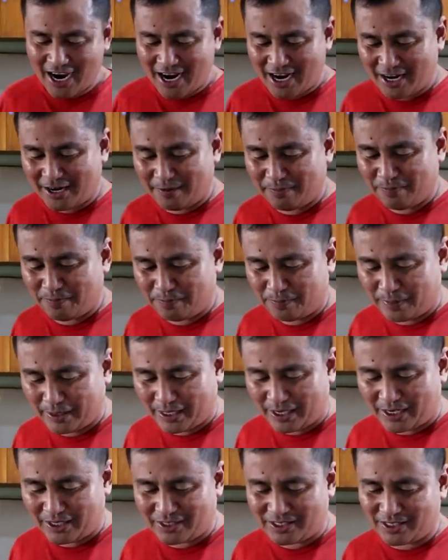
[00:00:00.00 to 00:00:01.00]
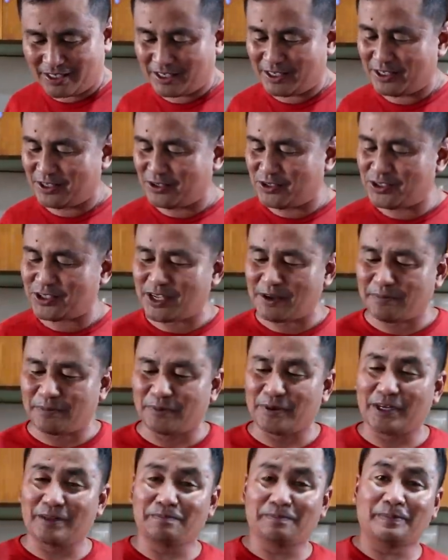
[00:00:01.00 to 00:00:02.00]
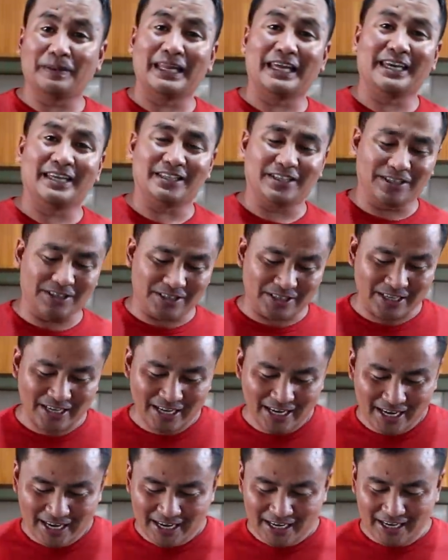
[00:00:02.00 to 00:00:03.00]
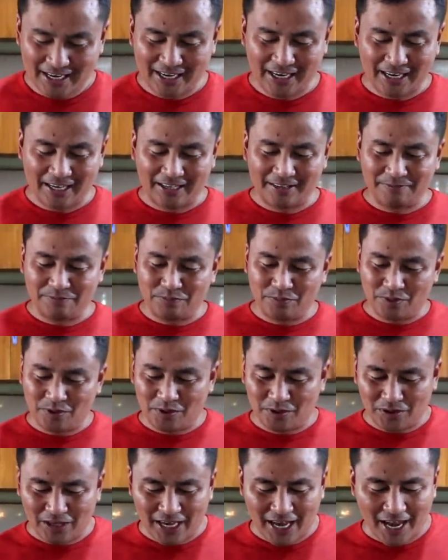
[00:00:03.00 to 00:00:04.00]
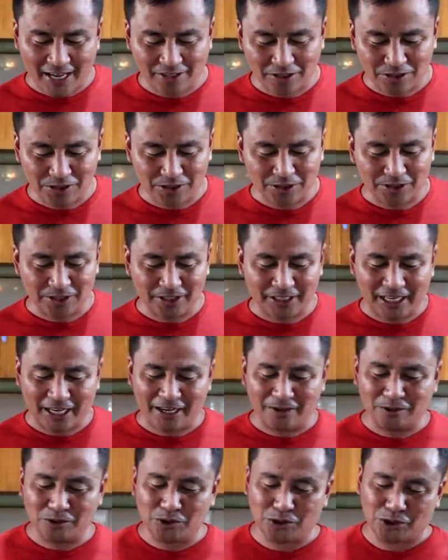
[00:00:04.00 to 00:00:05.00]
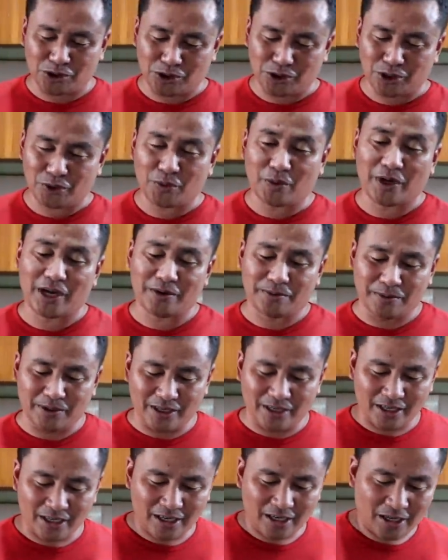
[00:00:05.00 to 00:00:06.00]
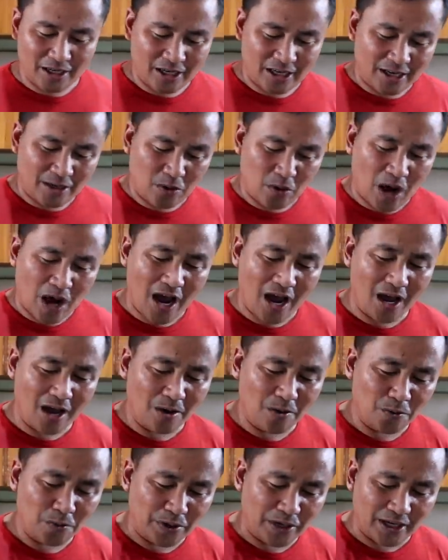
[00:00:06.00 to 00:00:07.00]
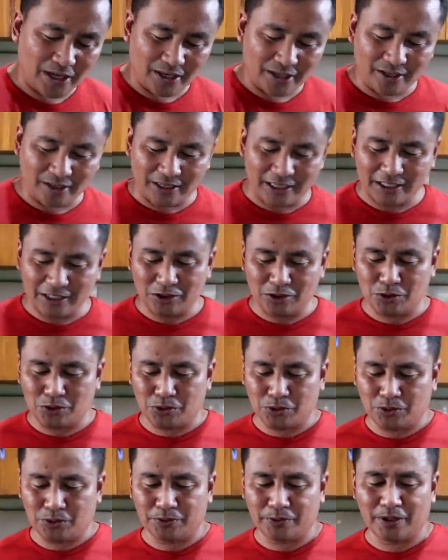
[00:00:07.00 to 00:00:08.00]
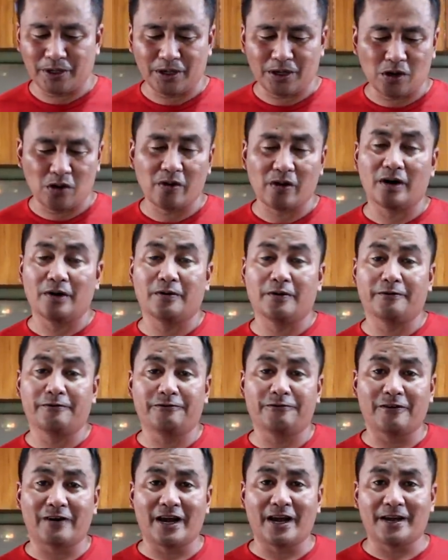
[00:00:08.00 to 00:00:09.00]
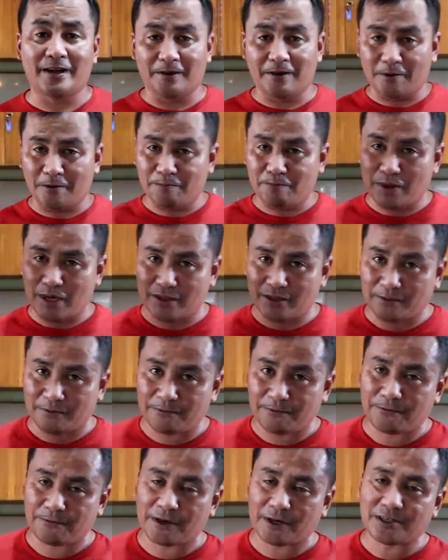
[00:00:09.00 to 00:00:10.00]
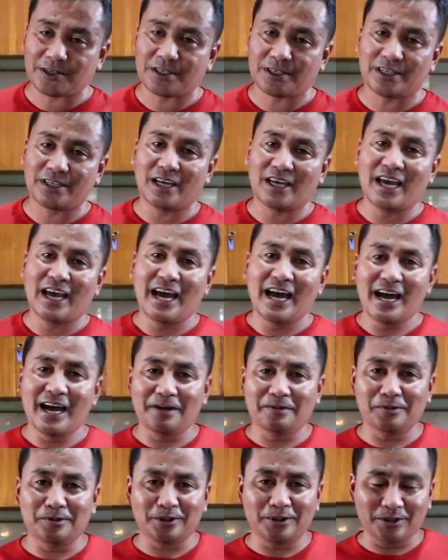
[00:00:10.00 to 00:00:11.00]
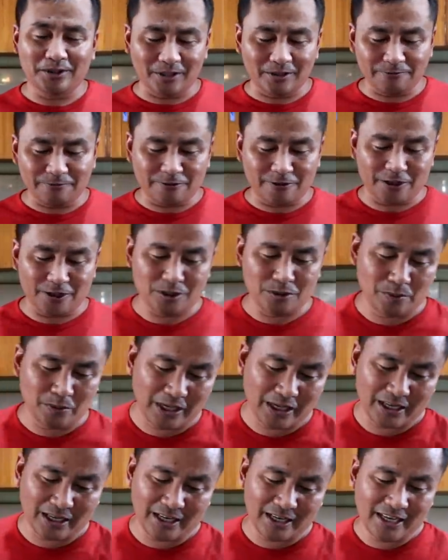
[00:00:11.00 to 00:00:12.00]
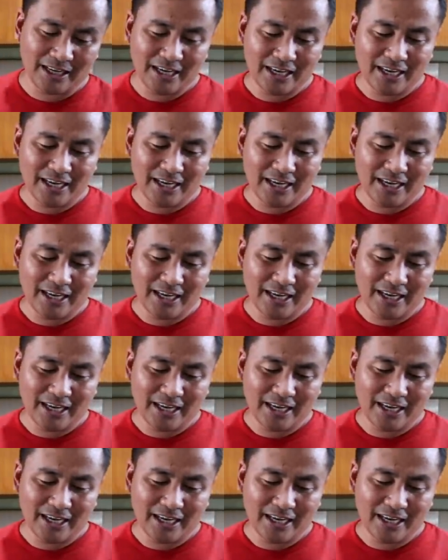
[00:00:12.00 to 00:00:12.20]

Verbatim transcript: are placed in separate plates. And the answer now to your query, how we are going to grow or fry or betta fish, our goldfish, well,